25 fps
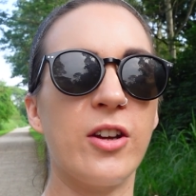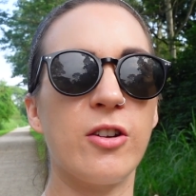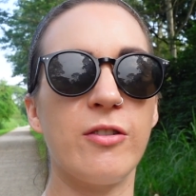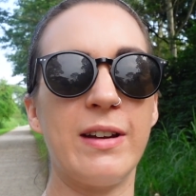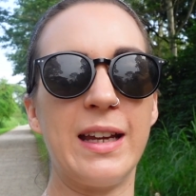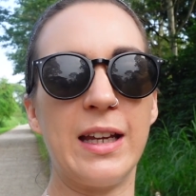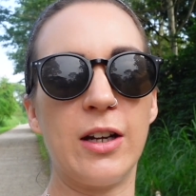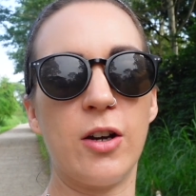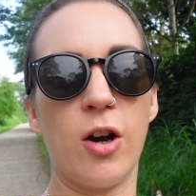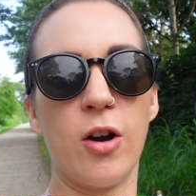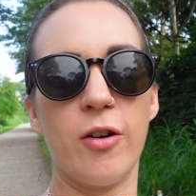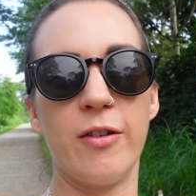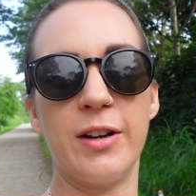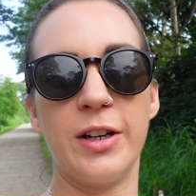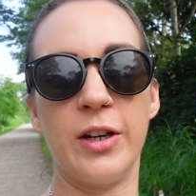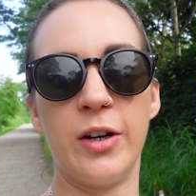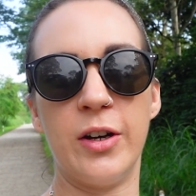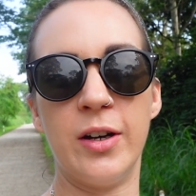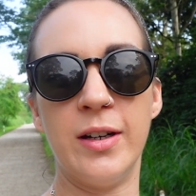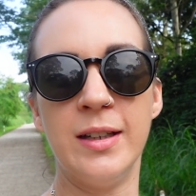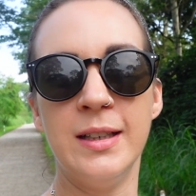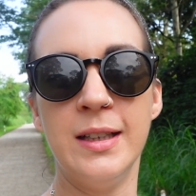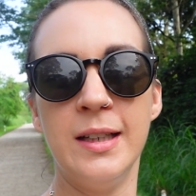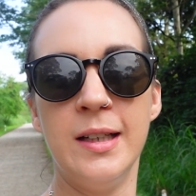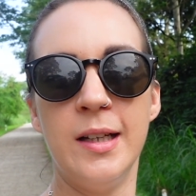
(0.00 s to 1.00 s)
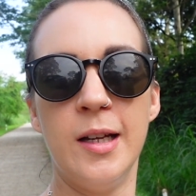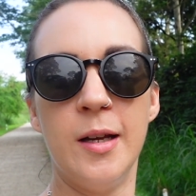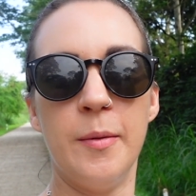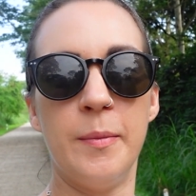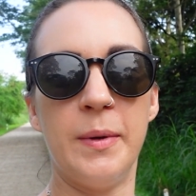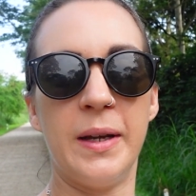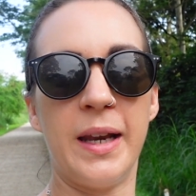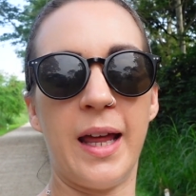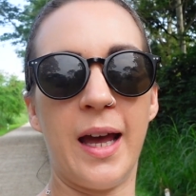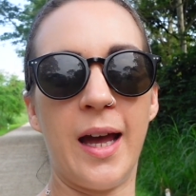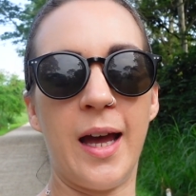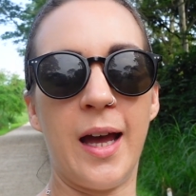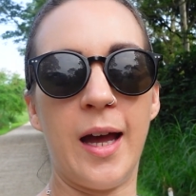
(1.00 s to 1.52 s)
green corridor,
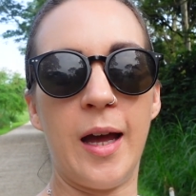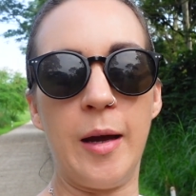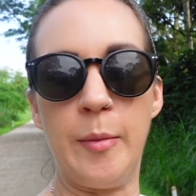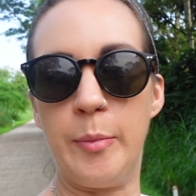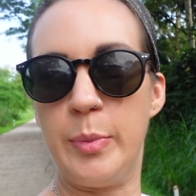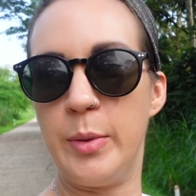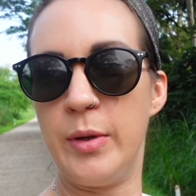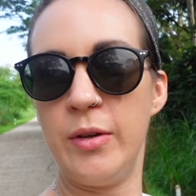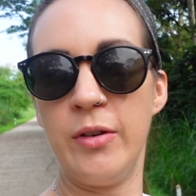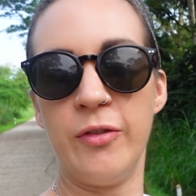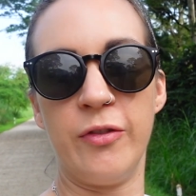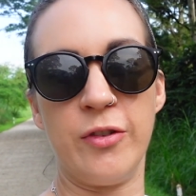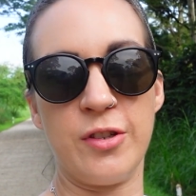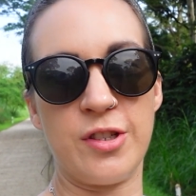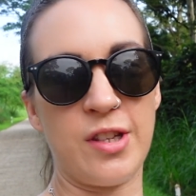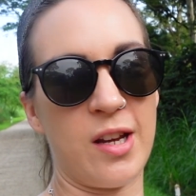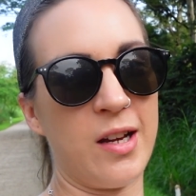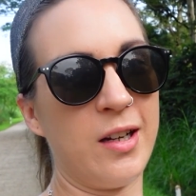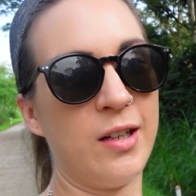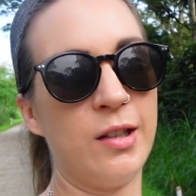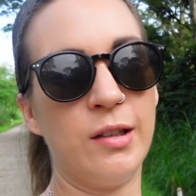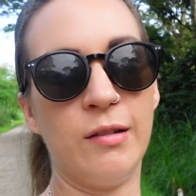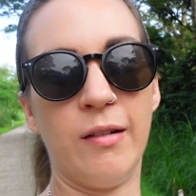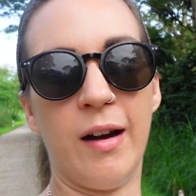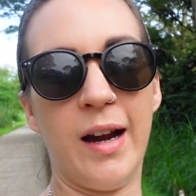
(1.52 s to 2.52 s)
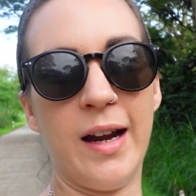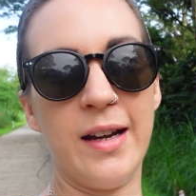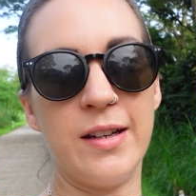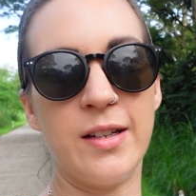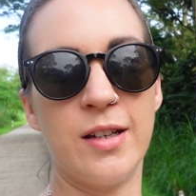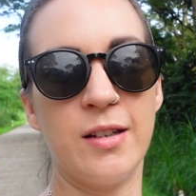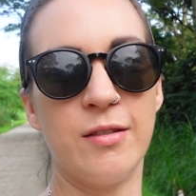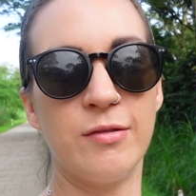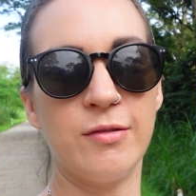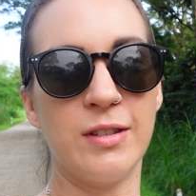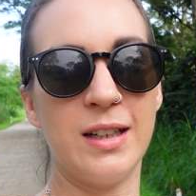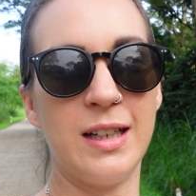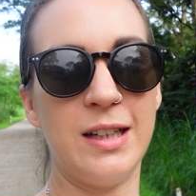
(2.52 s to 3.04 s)
but a beautiful cycle ride,
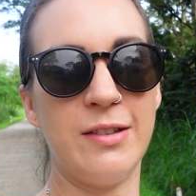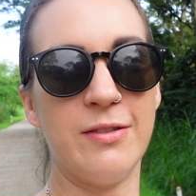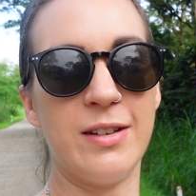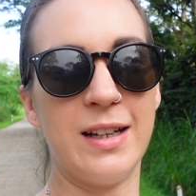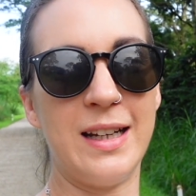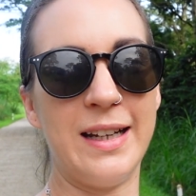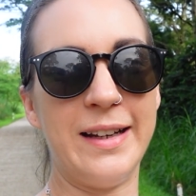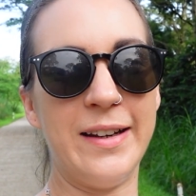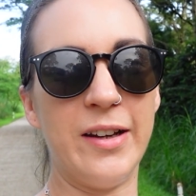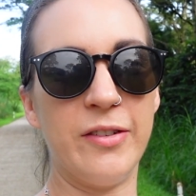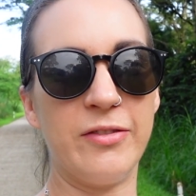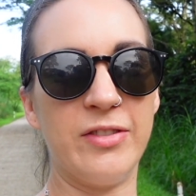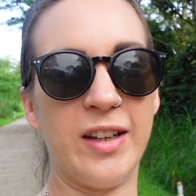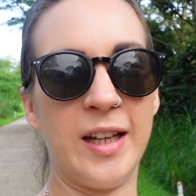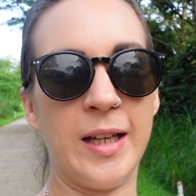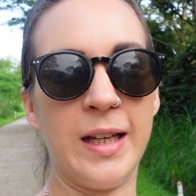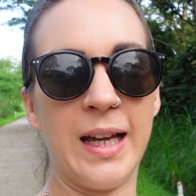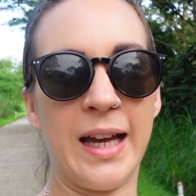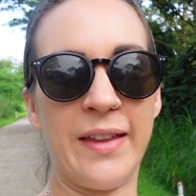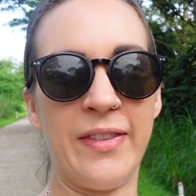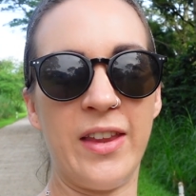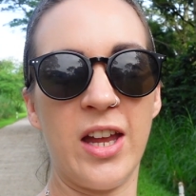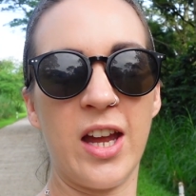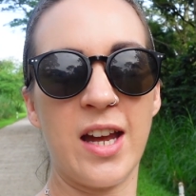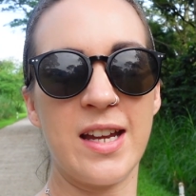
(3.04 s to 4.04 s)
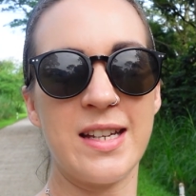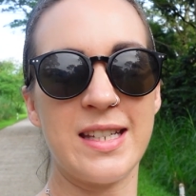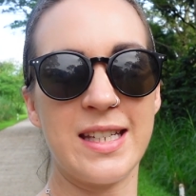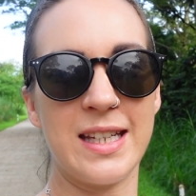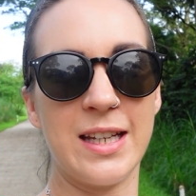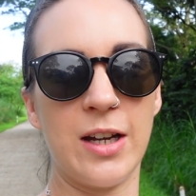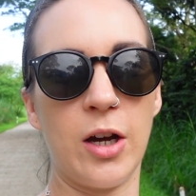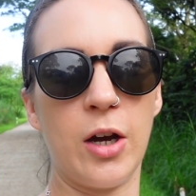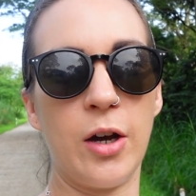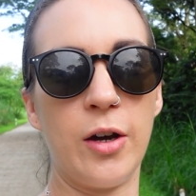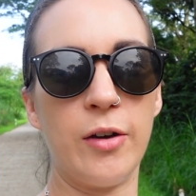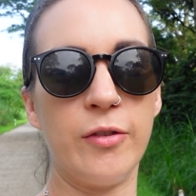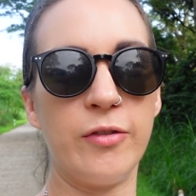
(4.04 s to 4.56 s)
really, really lovely. And the
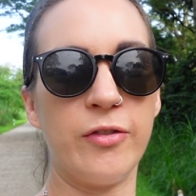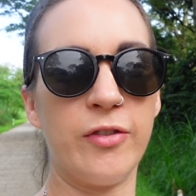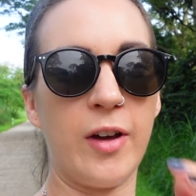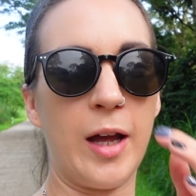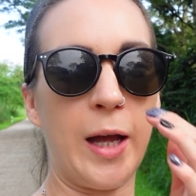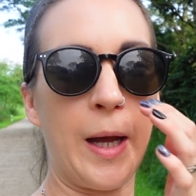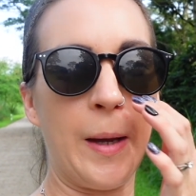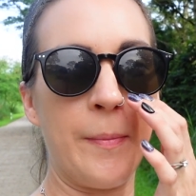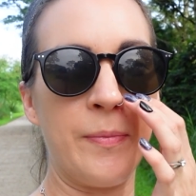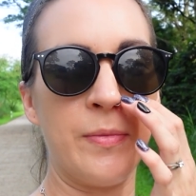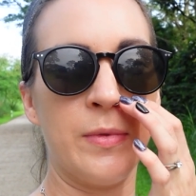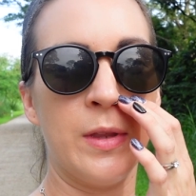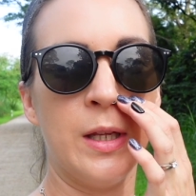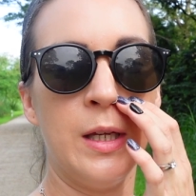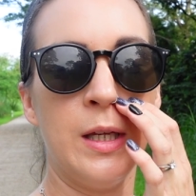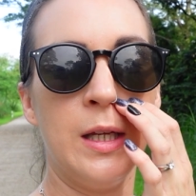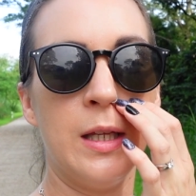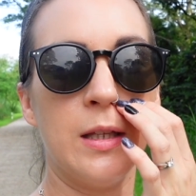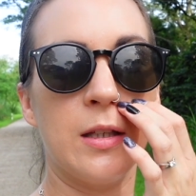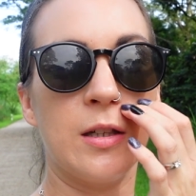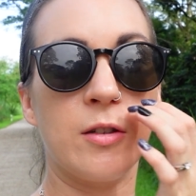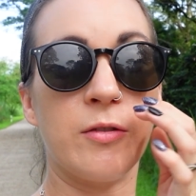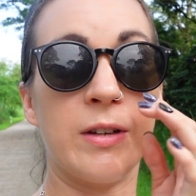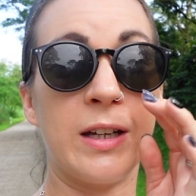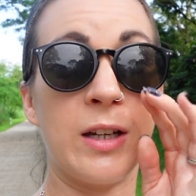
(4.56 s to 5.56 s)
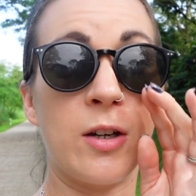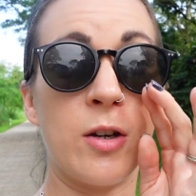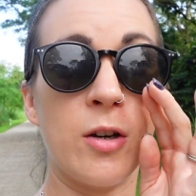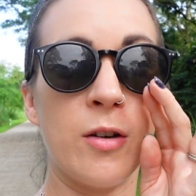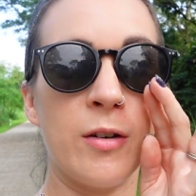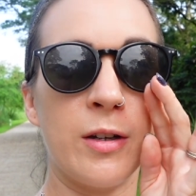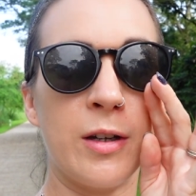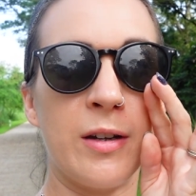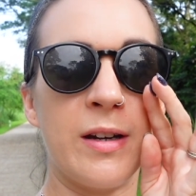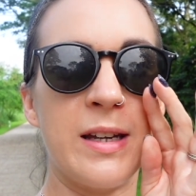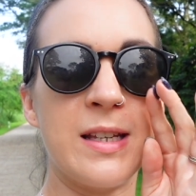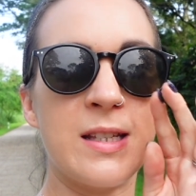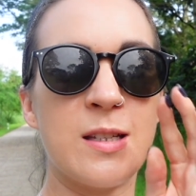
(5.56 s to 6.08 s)
idea of the green
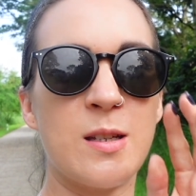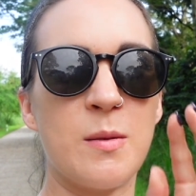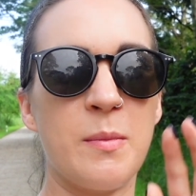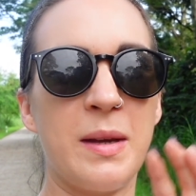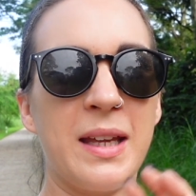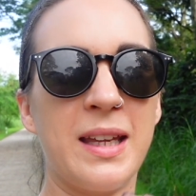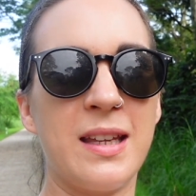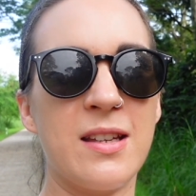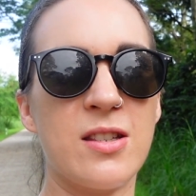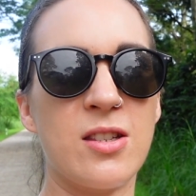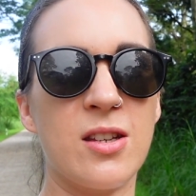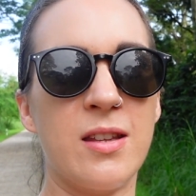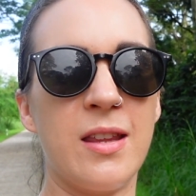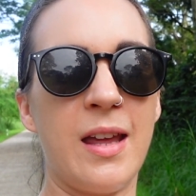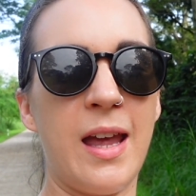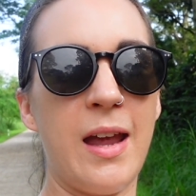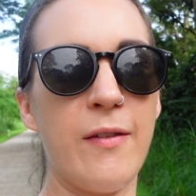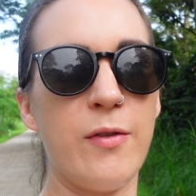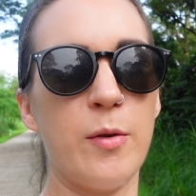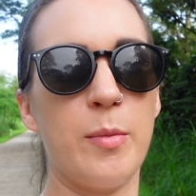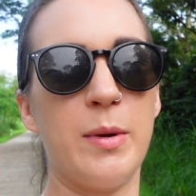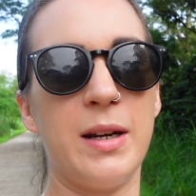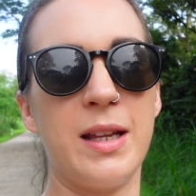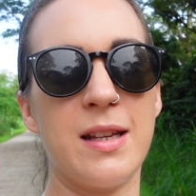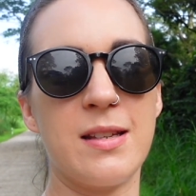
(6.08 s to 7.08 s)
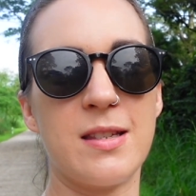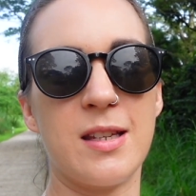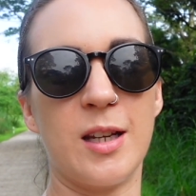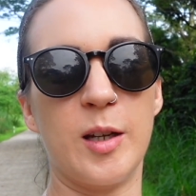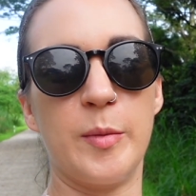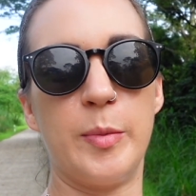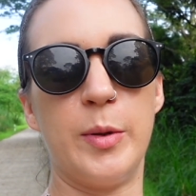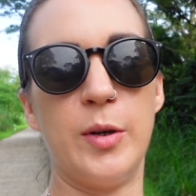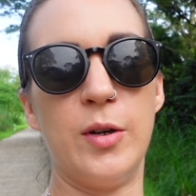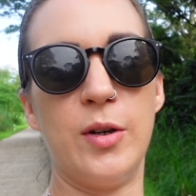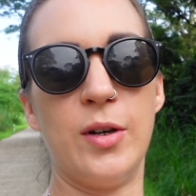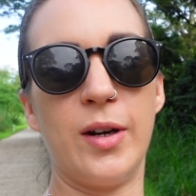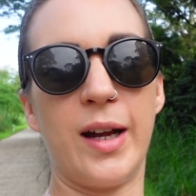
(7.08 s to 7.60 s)
corridor is to make it so that everybody in
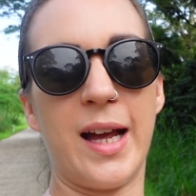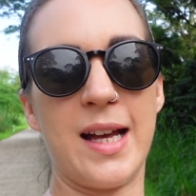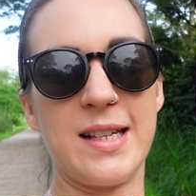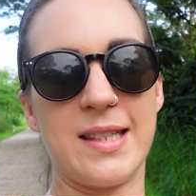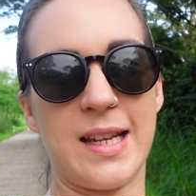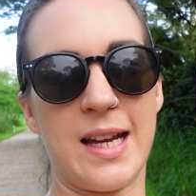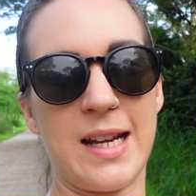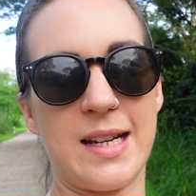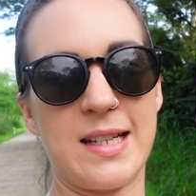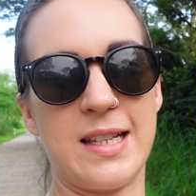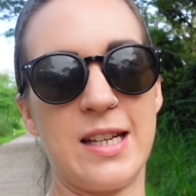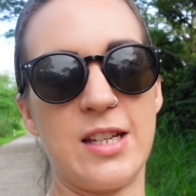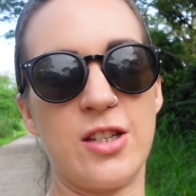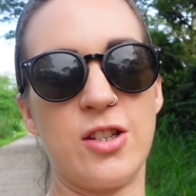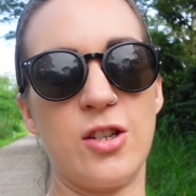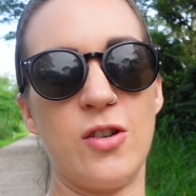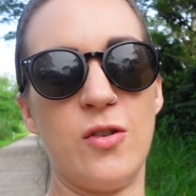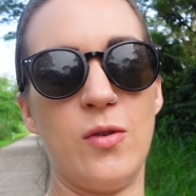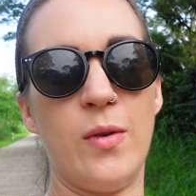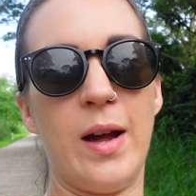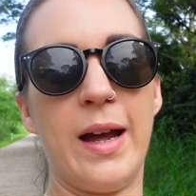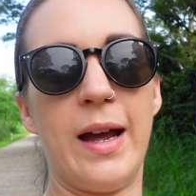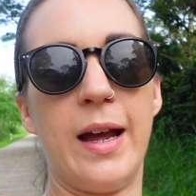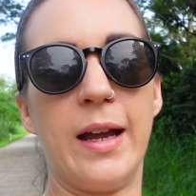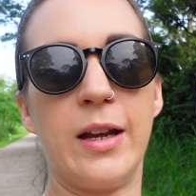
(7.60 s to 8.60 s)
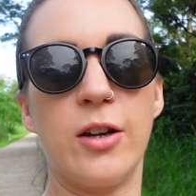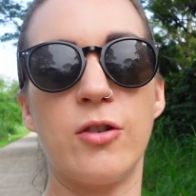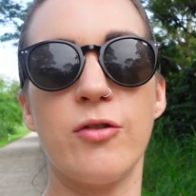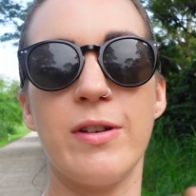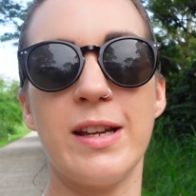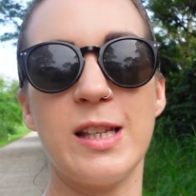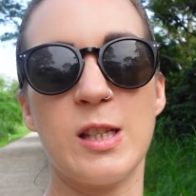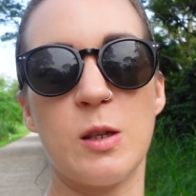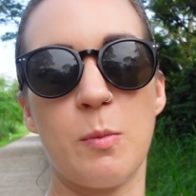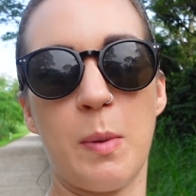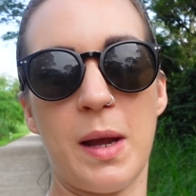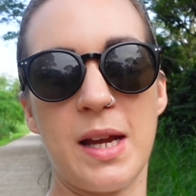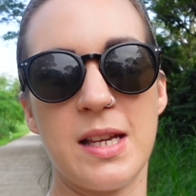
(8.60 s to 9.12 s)
Singapore has access to
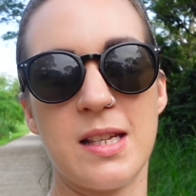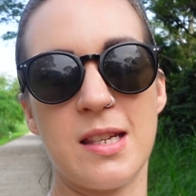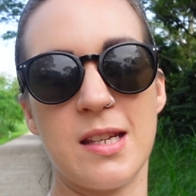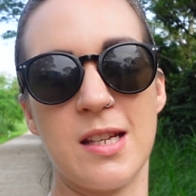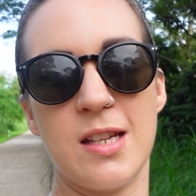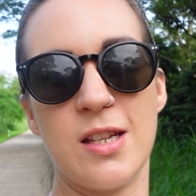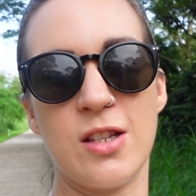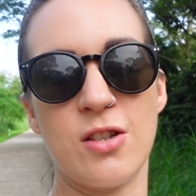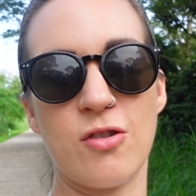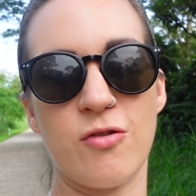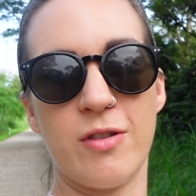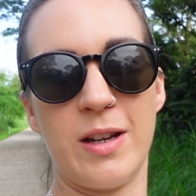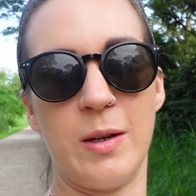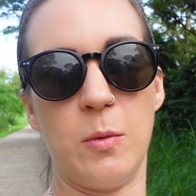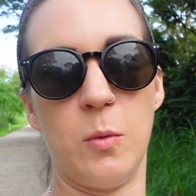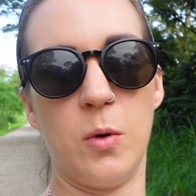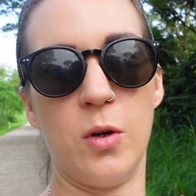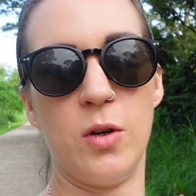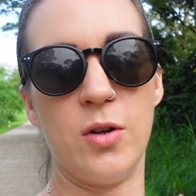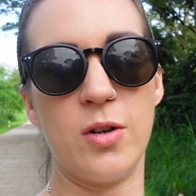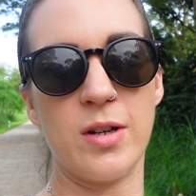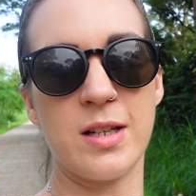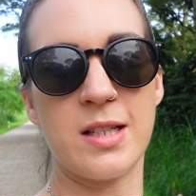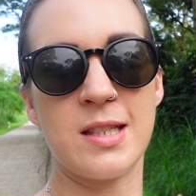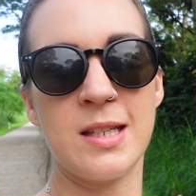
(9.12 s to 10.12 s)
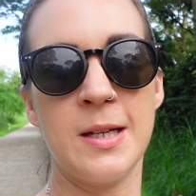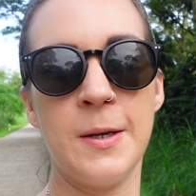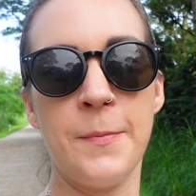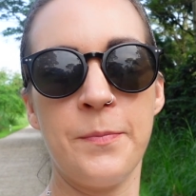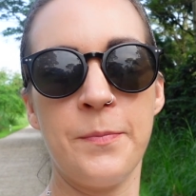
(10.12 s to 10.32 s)
green spaces, green walks